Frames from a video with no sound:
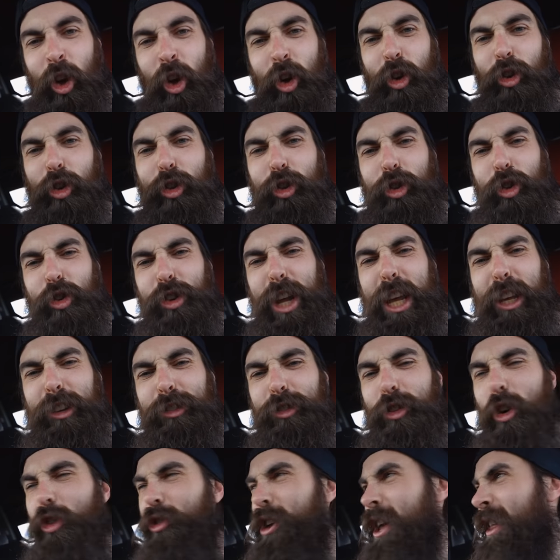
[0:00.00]
sunny
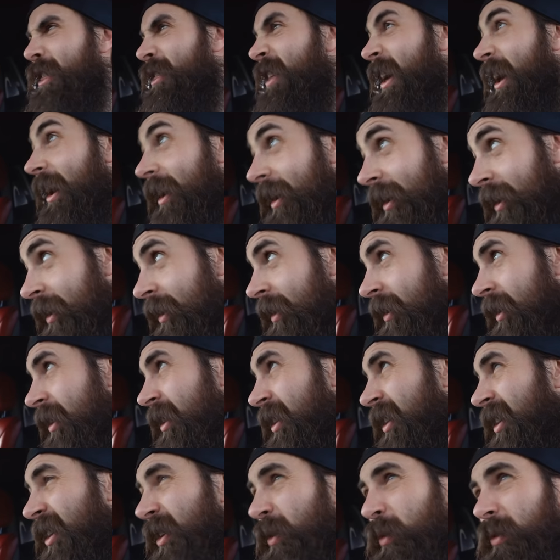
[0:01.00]
scunny thing
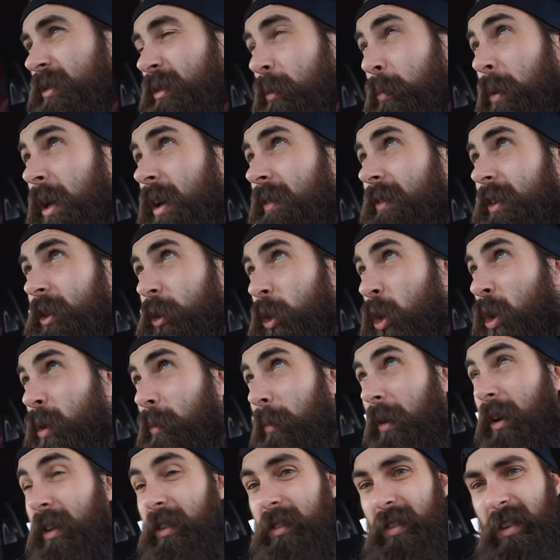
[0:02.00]
was a bit of a joke,
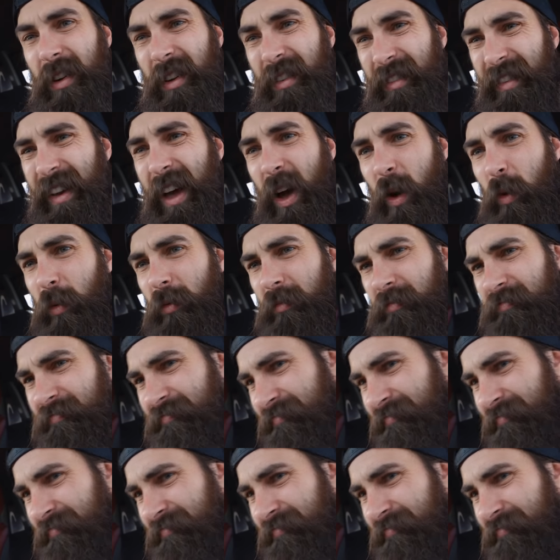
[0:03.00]
but turns out